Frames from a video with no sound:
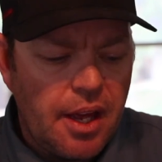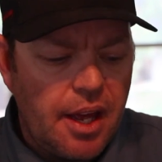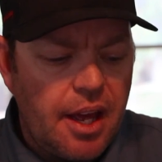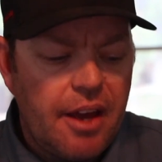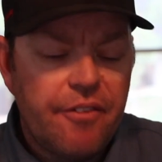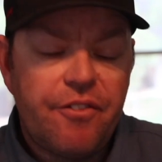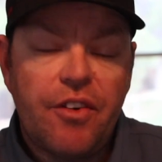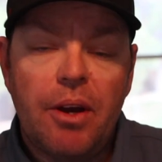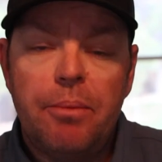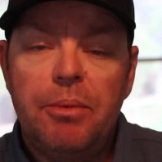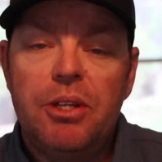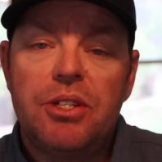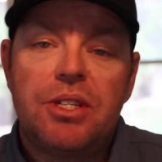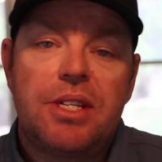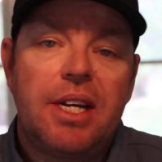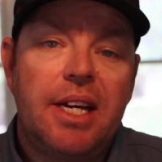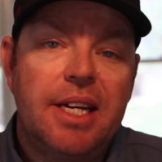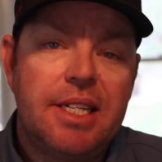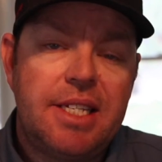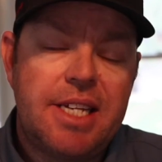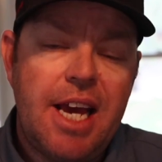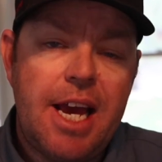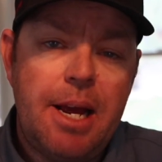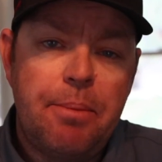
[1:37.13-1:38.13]
if I'm using
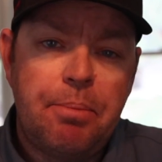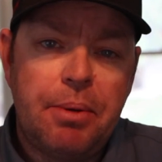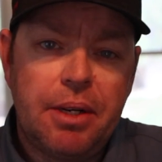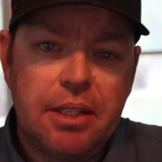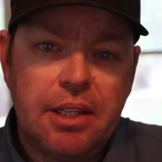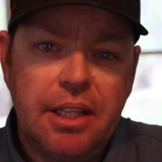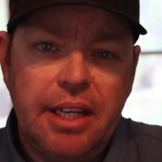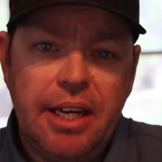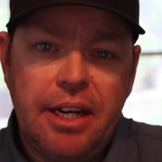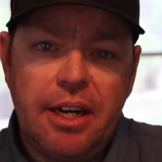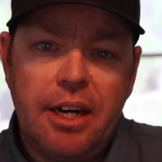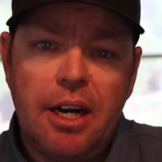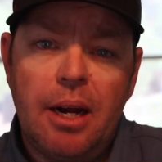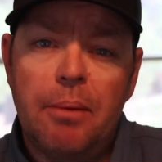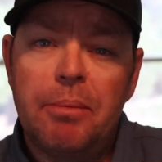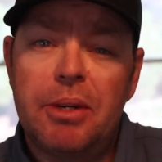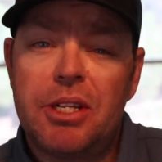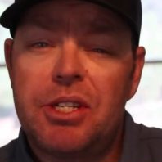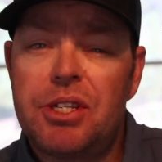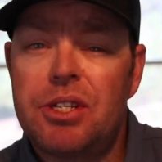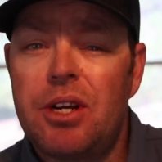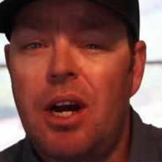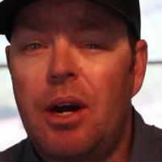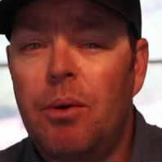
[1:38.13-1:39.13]
a tapered leader, I'm
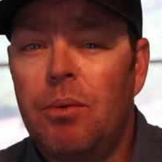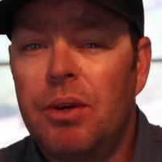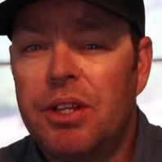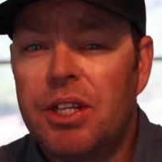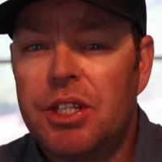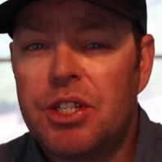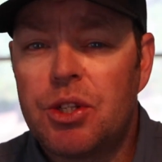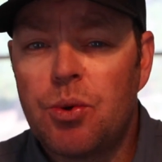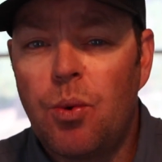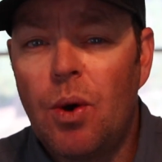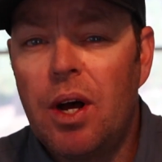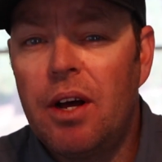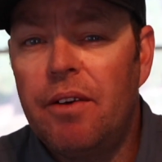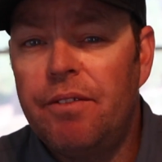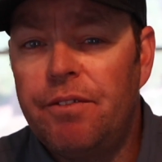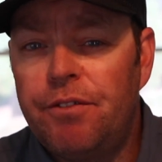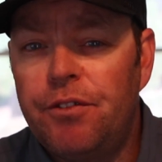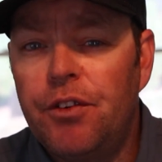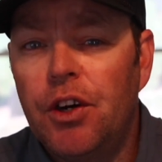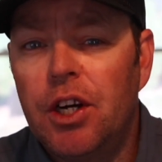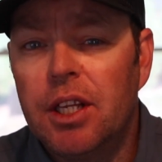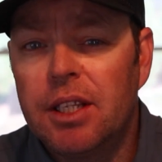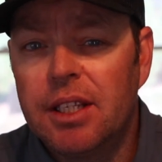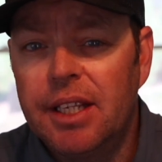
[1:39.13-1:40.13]
going to start with a
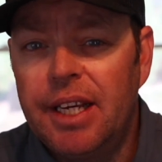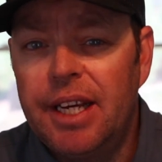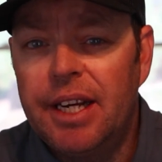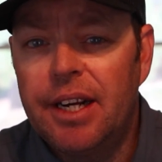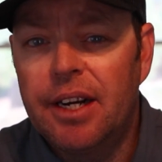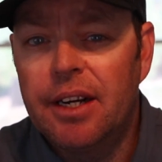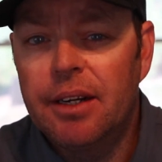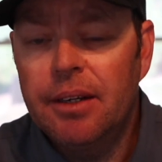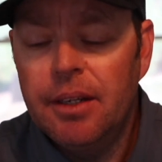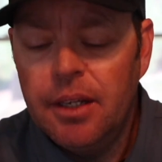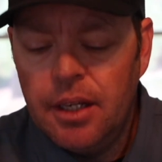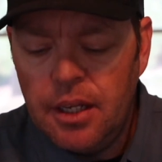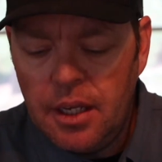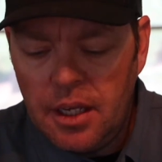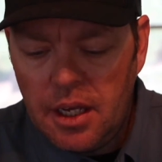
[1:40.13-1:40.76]
12-foot leader.